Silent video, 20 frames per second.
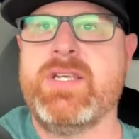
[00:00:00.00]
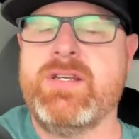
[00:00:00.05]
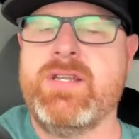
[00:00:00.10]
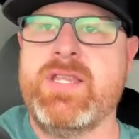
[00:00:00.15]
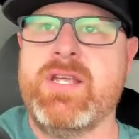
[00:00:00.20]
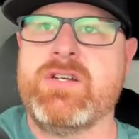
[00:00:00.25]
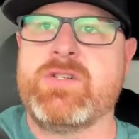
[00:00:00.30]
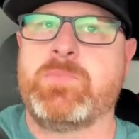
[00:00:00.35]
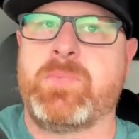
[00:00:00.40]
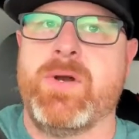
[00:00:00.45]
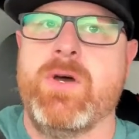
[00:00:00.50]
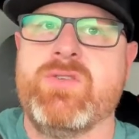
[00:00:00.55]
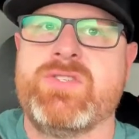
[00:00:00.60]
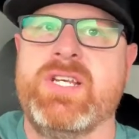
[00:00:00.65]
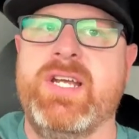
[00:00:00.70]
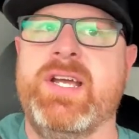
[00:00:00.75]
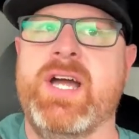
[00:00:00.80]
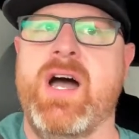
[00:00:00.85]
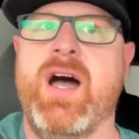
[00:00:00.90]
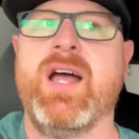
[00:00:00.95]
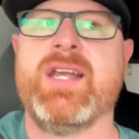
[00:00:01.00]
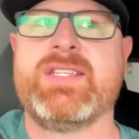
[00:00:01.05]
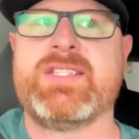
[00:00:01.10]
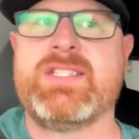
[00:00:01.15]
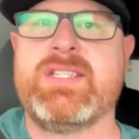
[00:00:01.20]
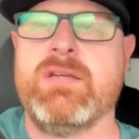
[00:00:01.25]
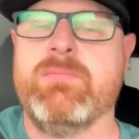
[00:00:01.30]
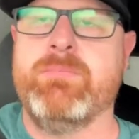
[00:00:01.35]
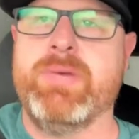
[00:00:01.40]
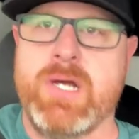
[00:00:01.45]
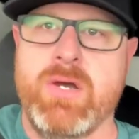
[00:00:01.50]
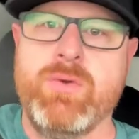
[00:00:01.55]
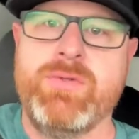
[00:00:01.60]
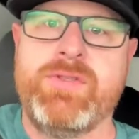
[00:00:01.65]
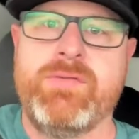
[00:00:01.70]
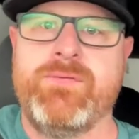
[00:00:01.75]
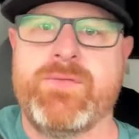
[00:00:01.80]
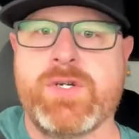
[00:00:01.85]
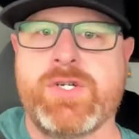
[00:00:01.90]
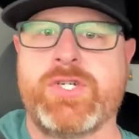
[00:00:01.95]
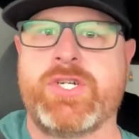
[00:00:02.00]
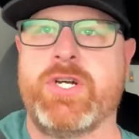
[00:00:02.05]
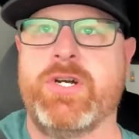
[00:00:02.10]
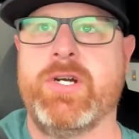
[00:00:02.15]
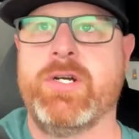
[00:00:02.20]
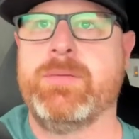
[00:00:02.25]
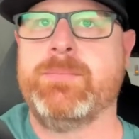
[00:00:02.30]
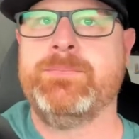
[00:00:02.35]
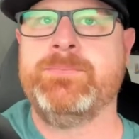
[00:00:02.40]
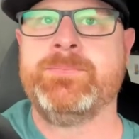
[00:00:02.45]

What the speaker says: There's pros and cons to both for sure.